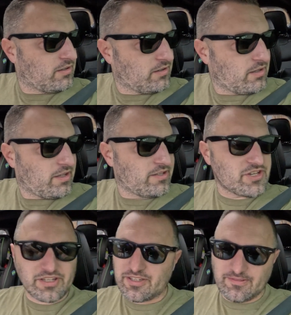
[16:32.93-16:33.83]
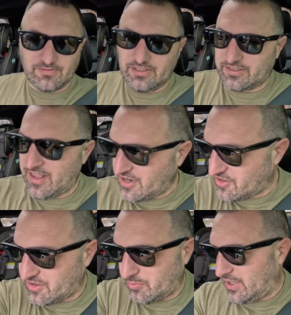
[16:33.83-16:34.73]
It's
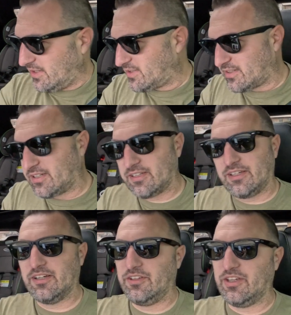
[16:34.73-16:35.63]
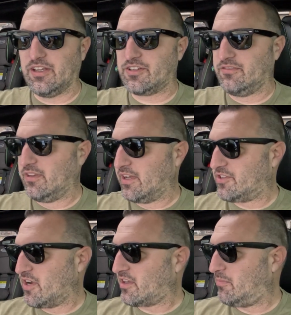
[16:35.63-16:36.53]
nature of the beast. You know, you get
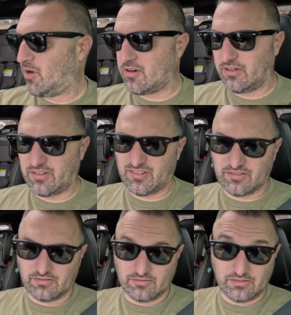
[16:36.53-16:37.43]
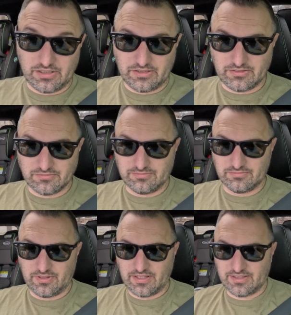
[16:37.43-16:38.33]
junky parts, you know,
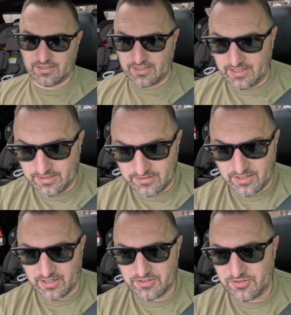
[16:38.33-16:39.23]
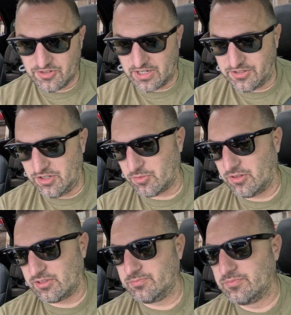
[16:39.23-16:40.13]
things like that, and you got to try to tune them
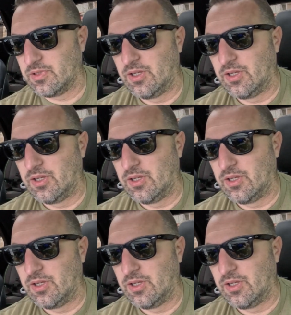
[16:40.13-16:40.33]
around them.